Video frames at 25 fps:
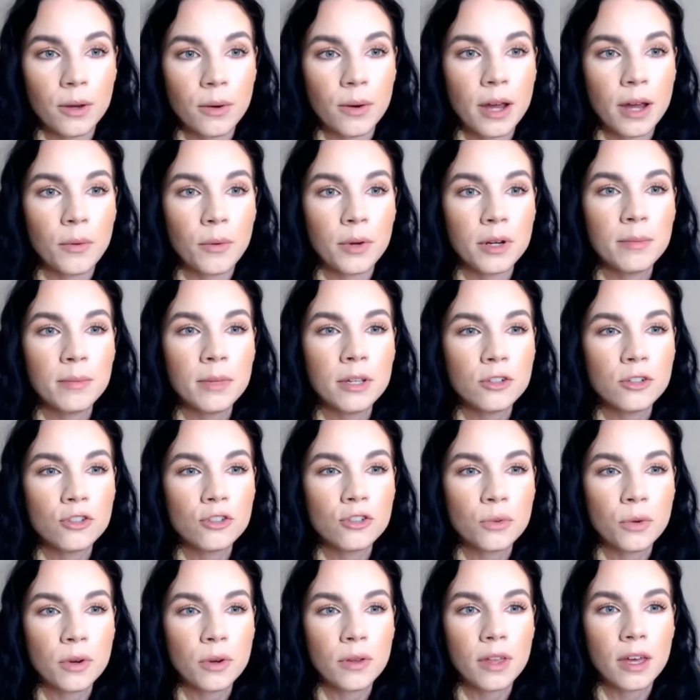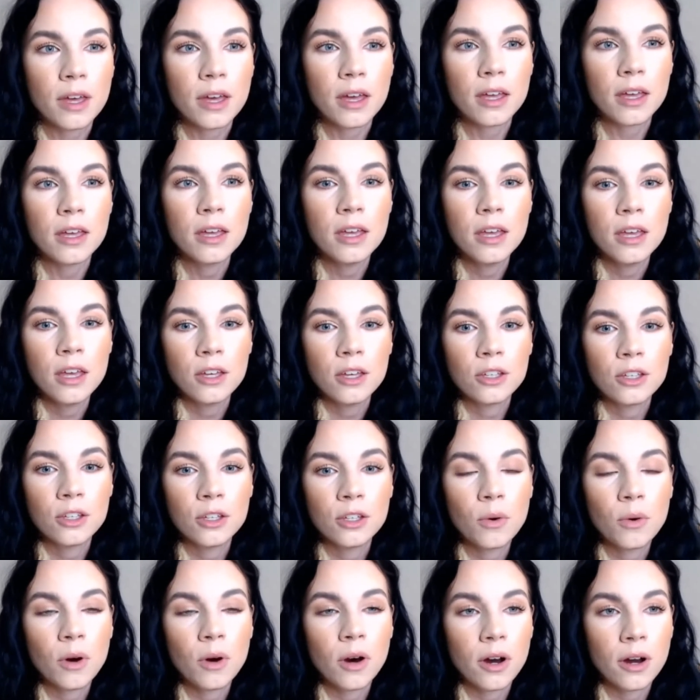I want to make sure that
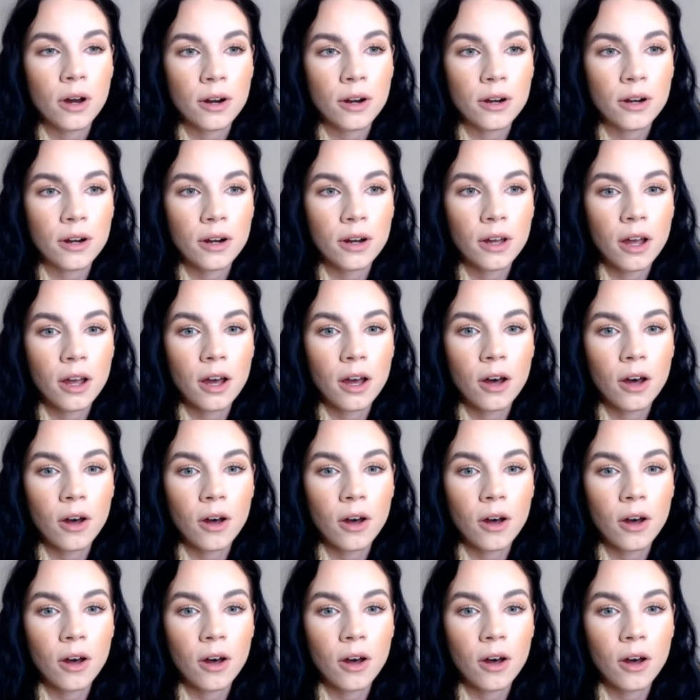you are